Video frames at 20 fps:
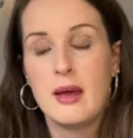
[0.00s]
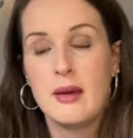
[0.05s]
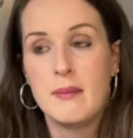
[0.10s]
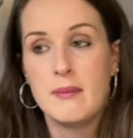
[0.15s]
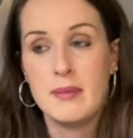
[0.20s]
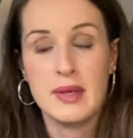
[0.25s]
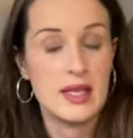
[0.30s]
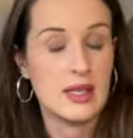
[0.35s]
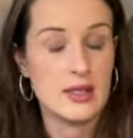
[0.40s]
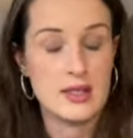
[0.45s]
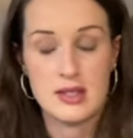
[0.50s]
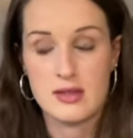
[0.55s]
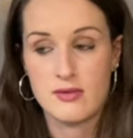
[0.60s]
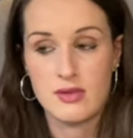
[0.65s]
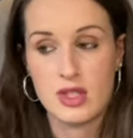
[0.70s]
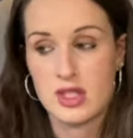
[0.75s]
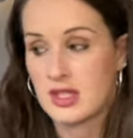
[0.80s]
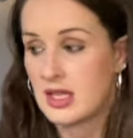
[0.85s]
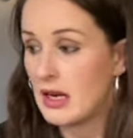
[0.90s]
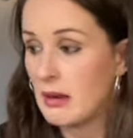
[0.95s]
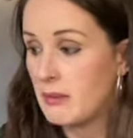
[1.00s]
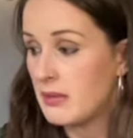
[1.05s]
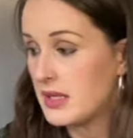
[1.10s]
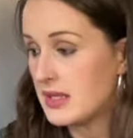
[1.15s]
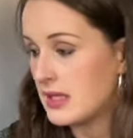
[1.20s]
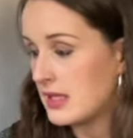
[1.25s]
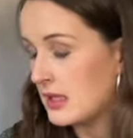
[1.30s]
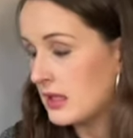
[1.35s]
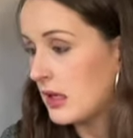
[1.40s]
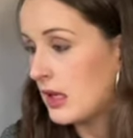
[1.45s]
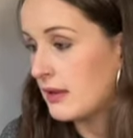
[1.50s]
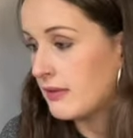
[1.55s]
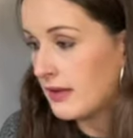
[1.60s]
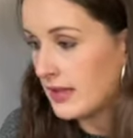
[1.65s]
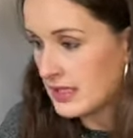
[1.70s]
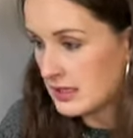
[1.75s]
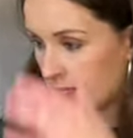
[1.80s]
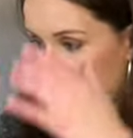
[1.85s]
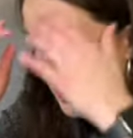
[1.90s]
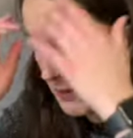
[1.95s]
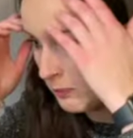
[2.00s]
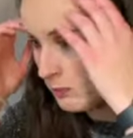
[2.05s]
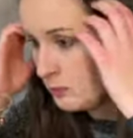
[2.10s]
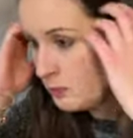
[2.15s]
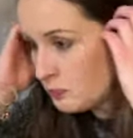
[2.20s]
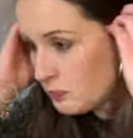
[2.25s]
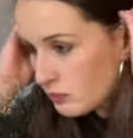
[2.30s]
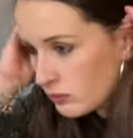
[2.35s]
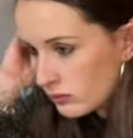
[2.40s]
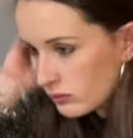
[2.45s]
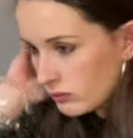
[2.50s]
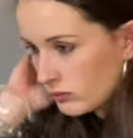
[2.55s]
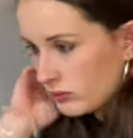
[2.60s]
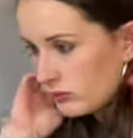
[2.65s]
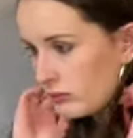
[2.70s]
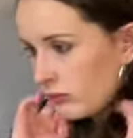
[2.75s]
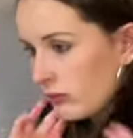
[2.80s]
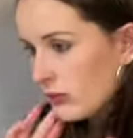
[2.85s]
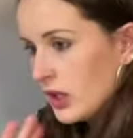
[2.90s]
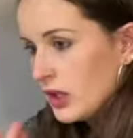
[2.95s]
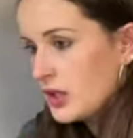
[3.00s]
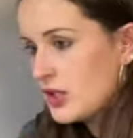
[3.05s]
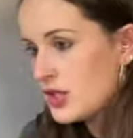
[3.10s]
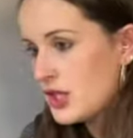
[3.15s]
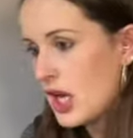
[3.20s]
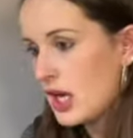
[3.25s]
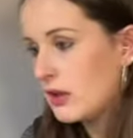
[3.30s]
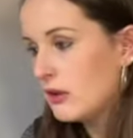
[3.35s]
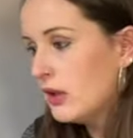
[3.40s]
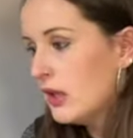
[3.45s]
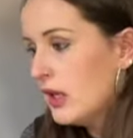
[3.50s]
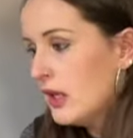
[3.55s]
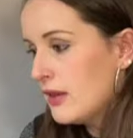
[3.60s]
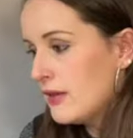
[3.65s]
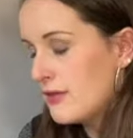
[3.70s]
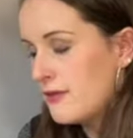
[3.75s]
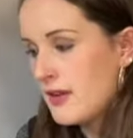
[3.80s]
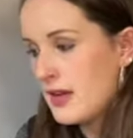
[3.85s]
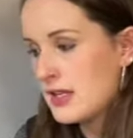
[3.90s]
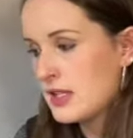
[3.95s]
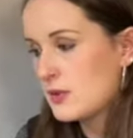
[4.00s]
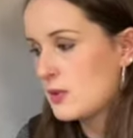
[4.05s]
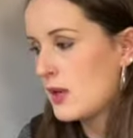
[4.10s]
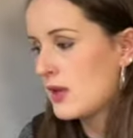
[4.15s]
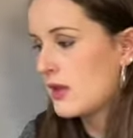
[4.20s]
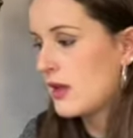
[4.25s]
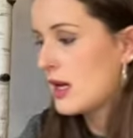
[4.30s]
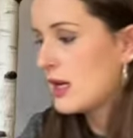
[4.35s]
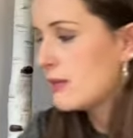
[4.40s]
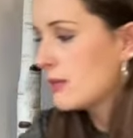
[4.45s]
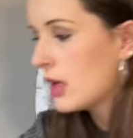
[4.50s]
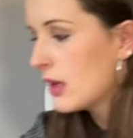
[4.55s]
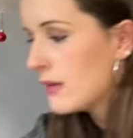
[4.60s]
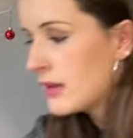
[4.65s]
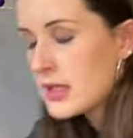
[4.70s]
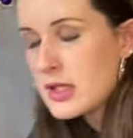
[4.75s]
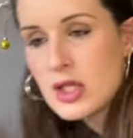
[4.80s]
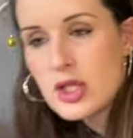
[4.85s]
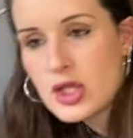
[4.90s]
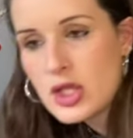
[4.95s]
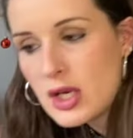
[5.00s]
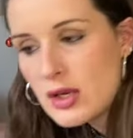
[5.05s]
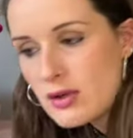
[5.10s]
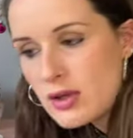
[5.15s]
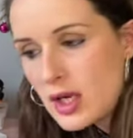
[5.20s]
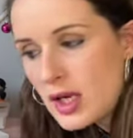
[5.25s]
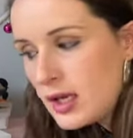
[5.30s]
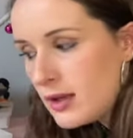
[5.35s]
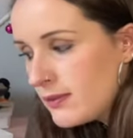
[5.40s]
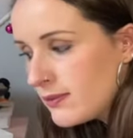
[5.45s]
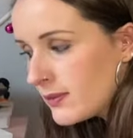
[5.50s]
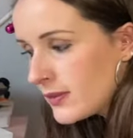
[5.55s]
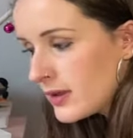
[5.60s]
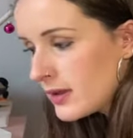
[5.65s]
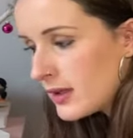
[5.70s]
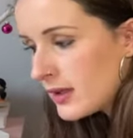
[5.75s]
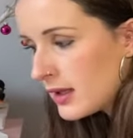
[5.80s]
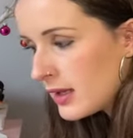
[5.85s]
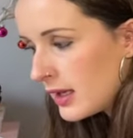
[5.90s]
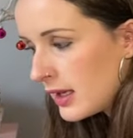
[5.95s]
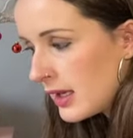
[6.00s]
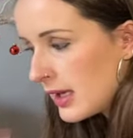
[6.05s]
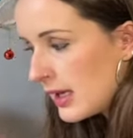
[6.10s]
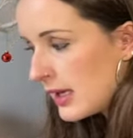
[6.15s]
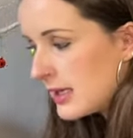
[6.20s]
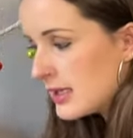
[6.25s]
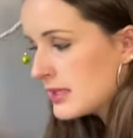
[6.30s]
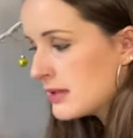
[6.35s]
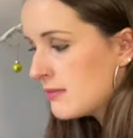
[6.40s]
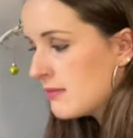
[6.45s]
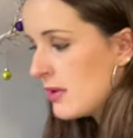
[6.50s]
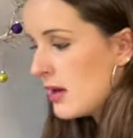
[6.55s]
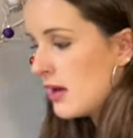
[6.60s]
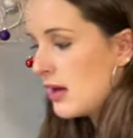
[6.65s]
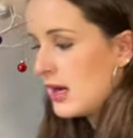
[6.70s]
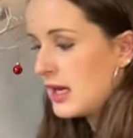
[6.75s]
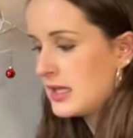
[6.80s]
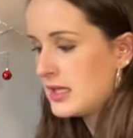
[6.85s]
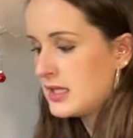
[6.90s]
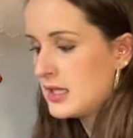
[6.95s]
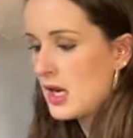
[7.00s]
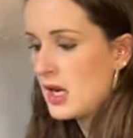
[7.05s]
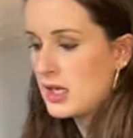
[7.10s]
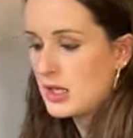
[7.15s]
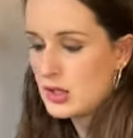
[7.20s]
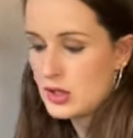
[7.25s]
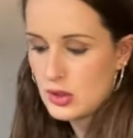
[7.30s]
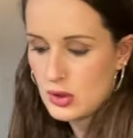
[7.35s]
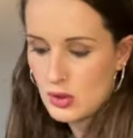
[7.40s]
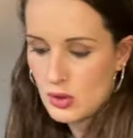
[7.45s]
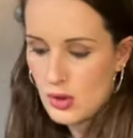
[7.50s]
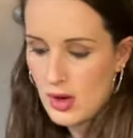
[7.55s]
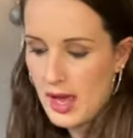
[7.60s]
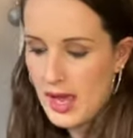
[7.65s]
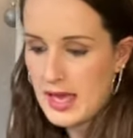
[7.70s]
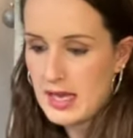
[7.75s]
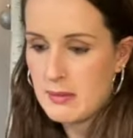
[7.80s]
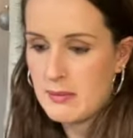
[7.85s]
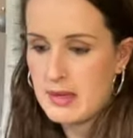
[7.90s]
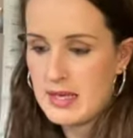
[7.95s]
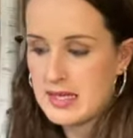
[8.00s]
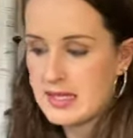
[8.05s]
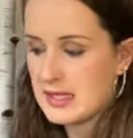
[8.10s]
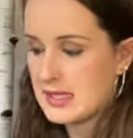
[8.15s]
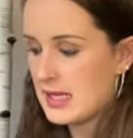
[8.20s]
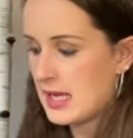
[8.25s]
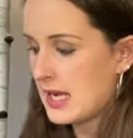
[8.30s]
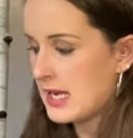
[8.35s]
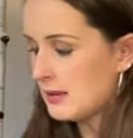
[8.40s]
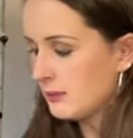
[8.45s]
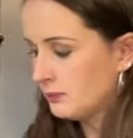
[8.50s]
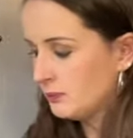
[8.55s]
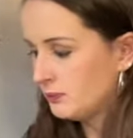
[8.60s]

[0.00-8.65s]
because of just how busy life has been. So the first one that I'm going to show you is my Dinosaur ABC.